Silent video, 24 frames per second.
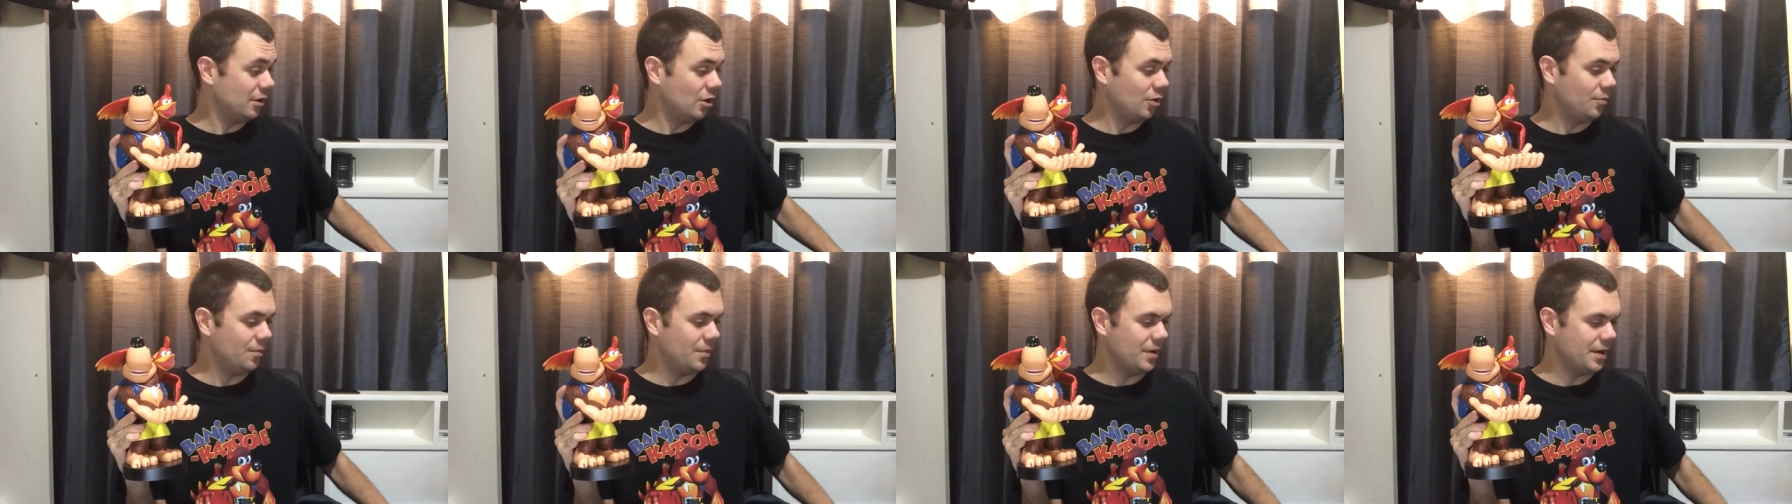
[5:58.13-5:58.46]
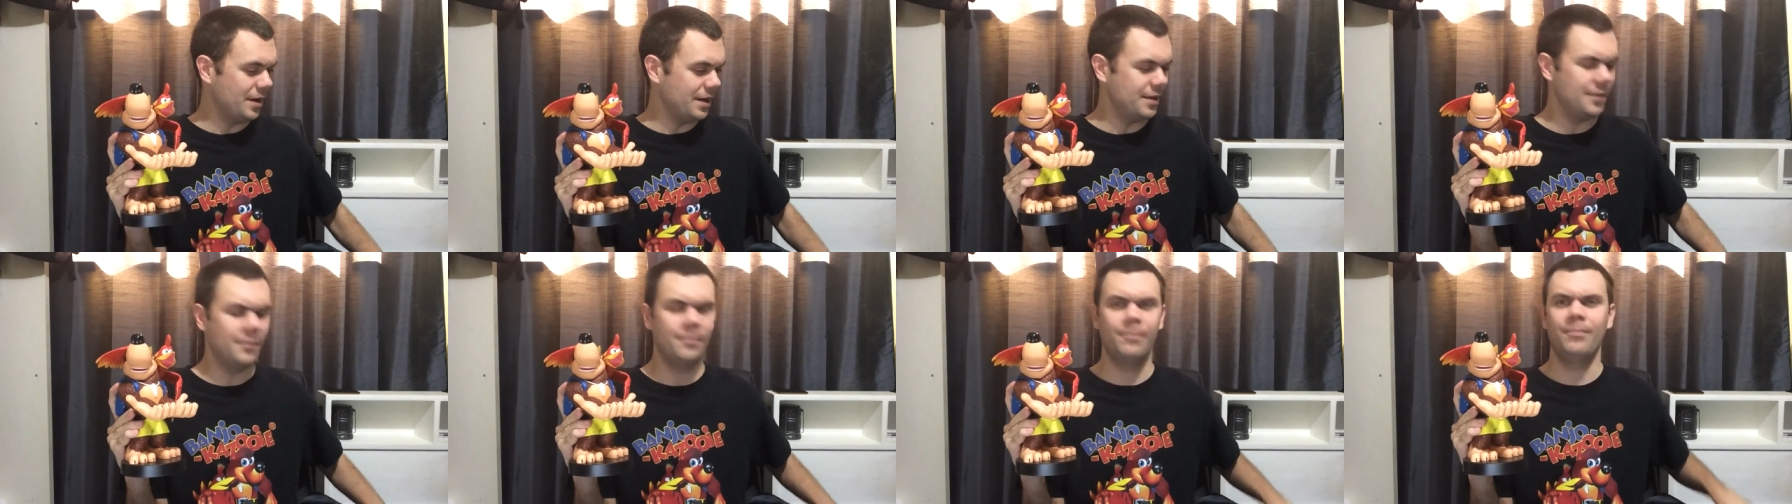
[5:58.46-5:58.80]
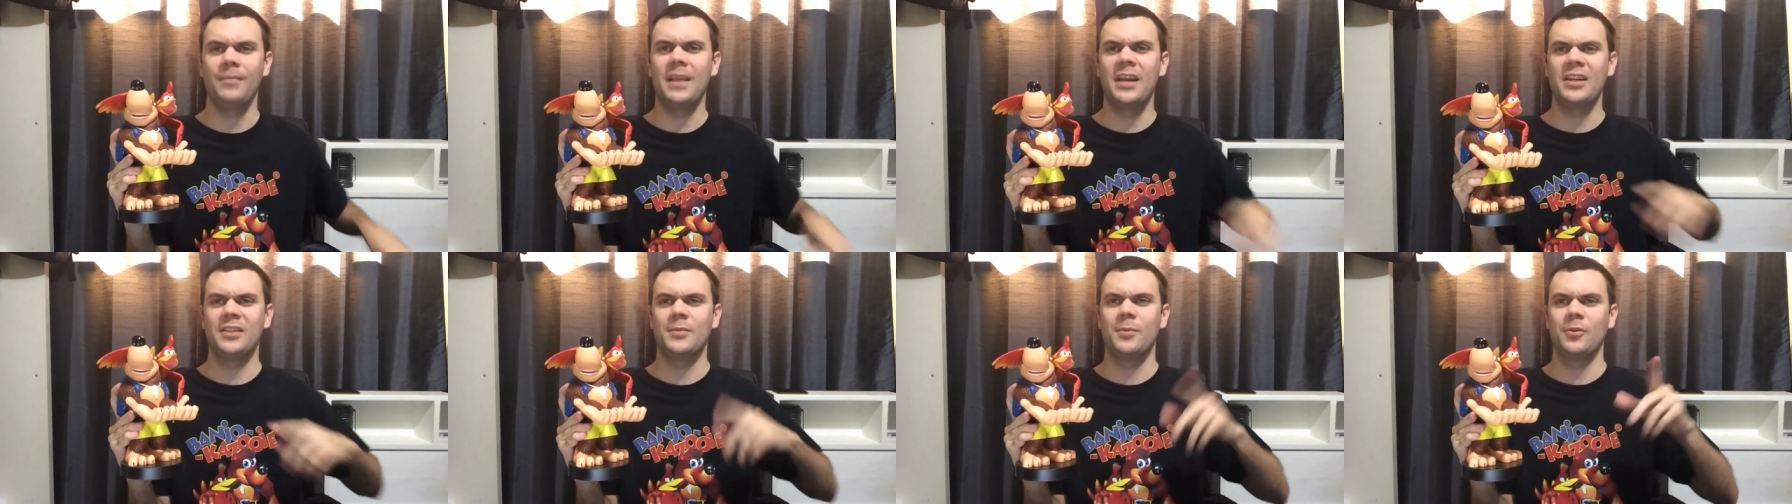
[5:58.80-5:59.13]
hold my
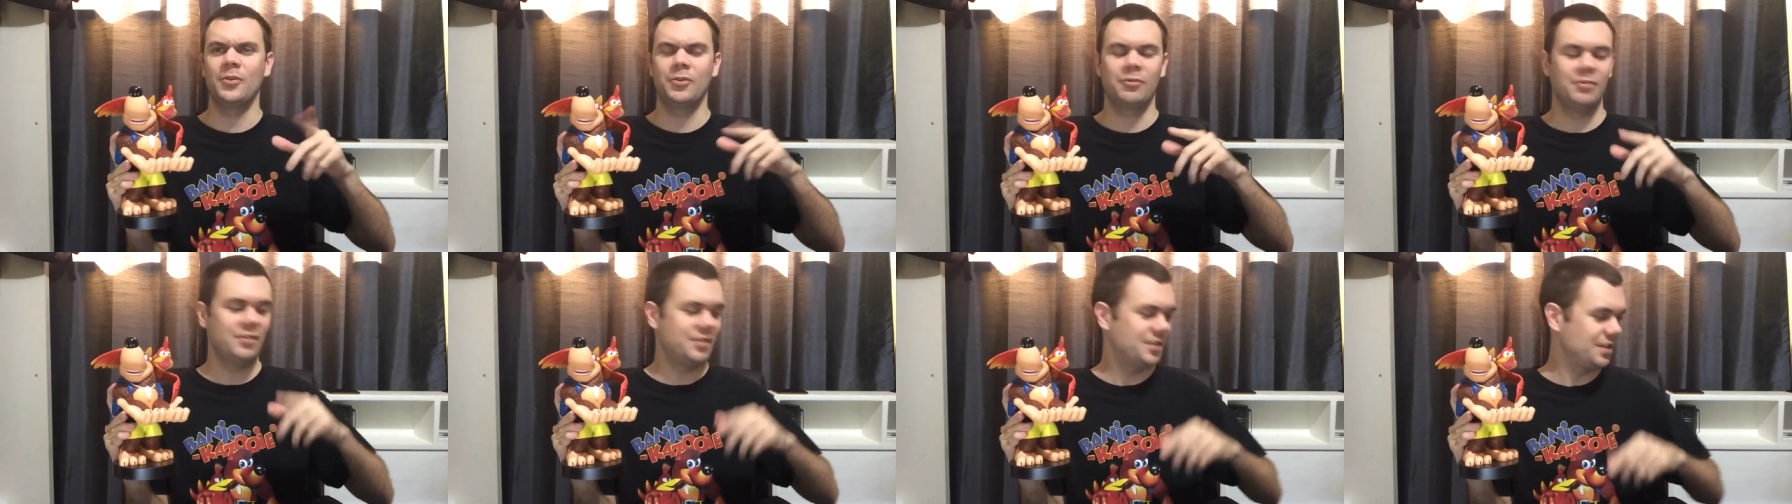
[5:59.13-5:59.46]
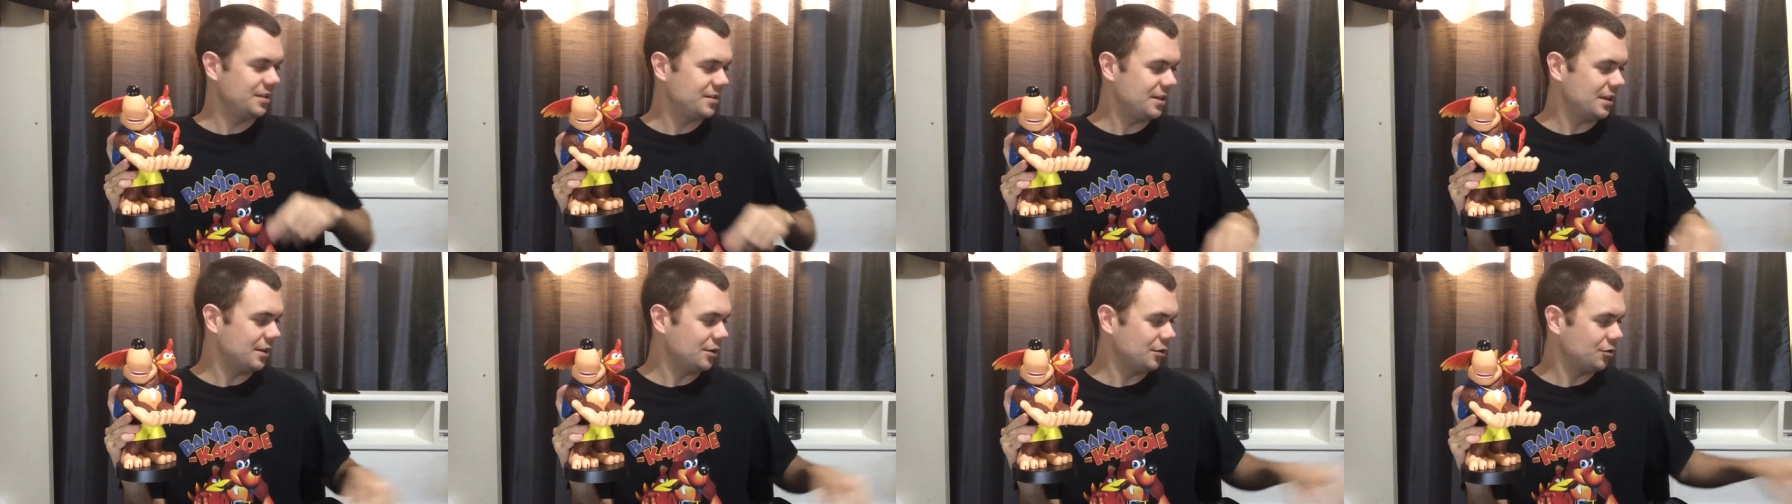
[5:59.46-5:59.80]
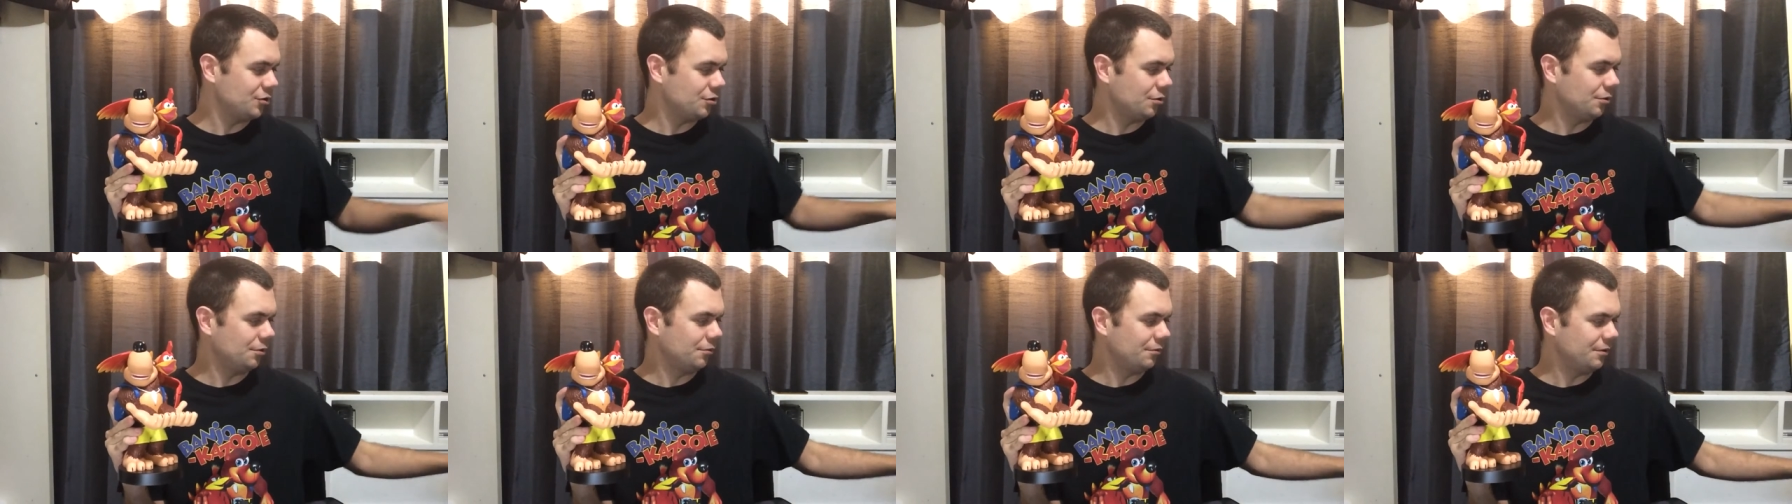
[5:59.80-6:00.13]
Xbox 360
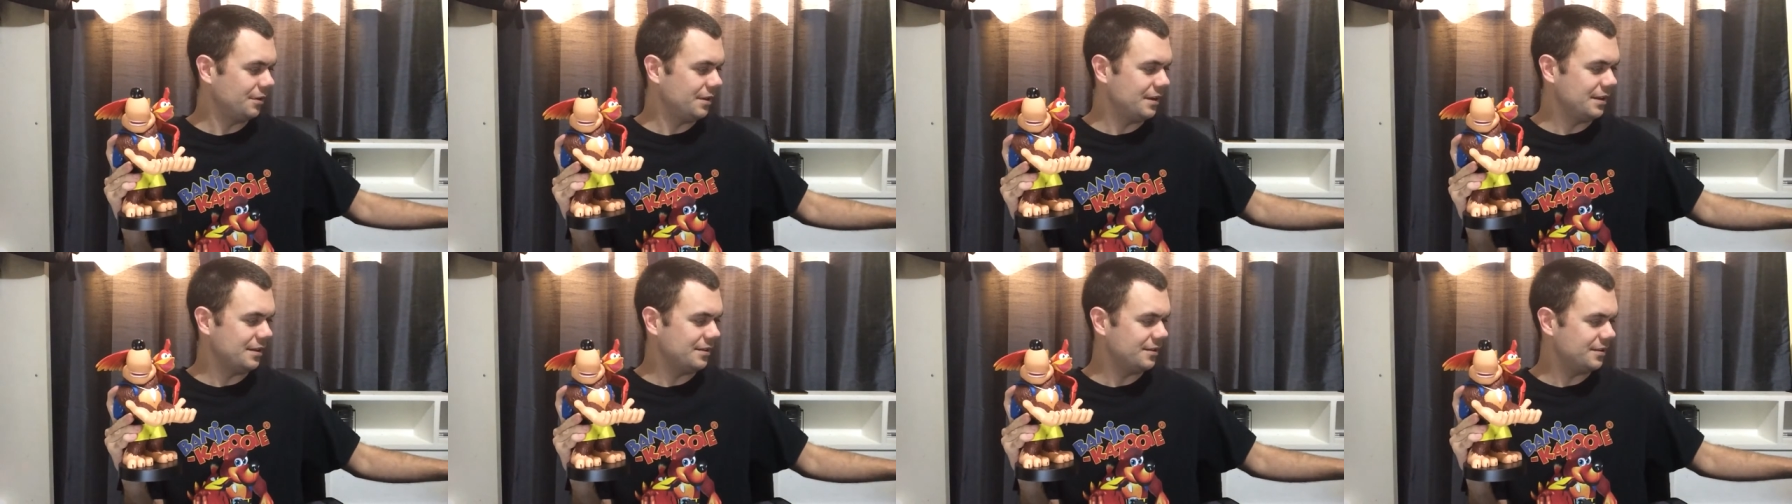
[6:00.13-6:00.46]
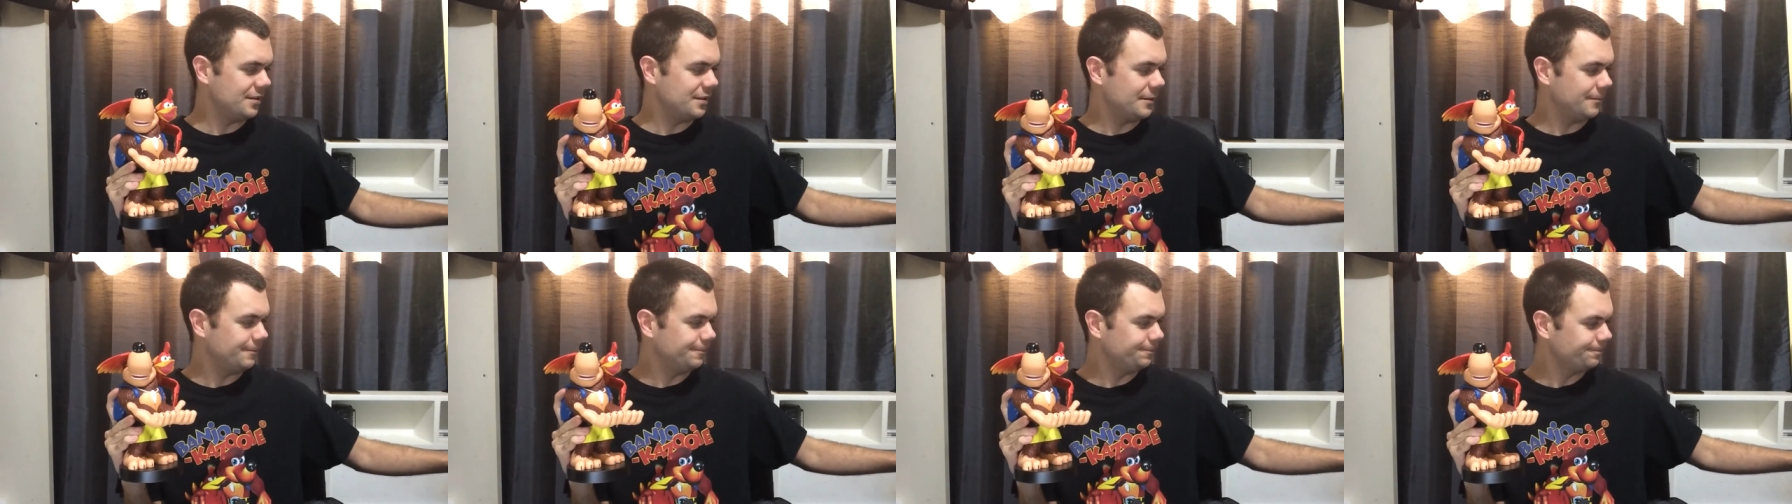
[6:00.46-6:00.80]
controller in this.